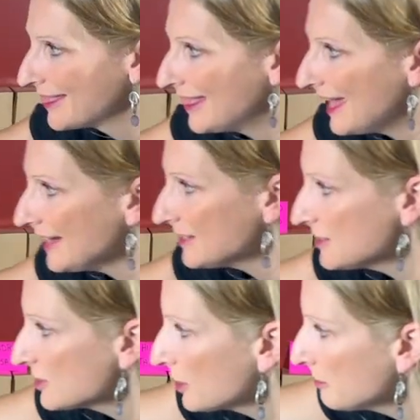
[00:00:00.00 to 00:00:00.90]
that
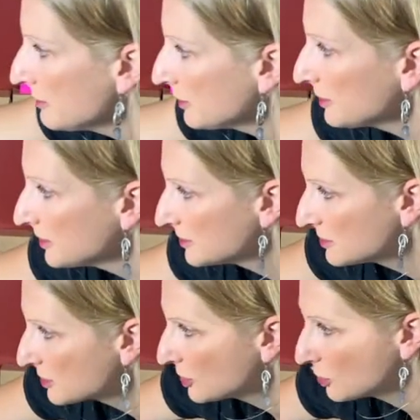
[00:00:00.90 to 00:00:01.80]
is our
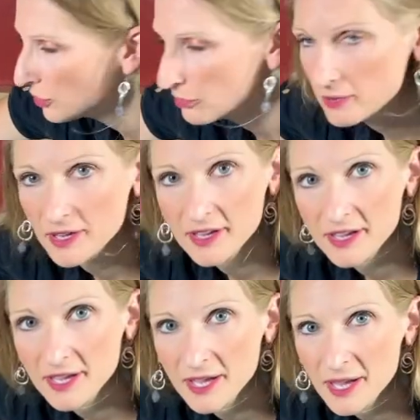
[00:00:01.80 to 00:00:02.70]
millions cube
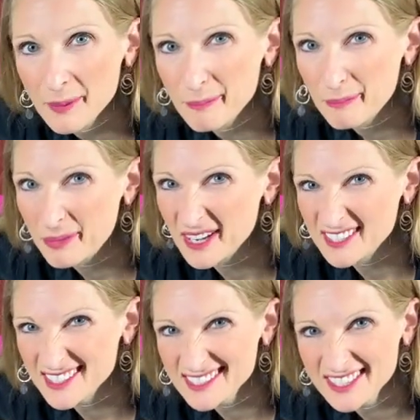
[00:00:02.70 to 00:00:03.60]
but it
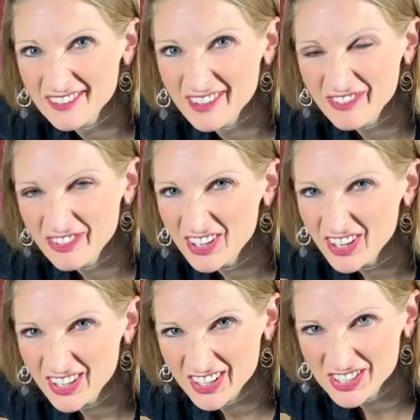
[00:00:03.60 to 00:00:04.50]
doesn't even fit
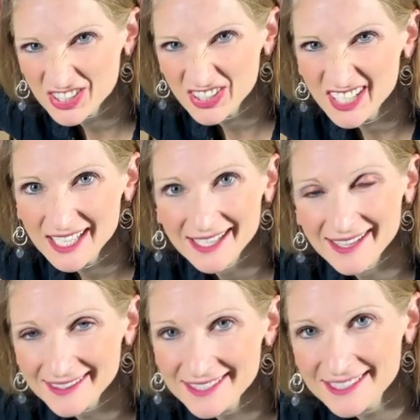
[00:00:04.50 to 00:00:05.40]
on our screen,
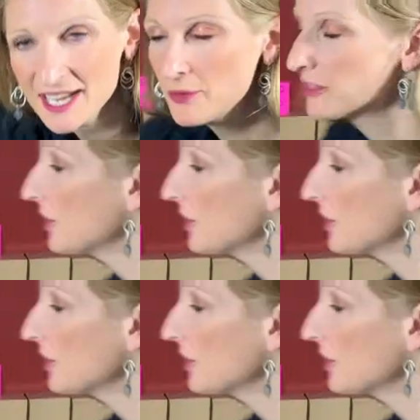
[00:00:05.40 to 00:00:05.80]
at least not with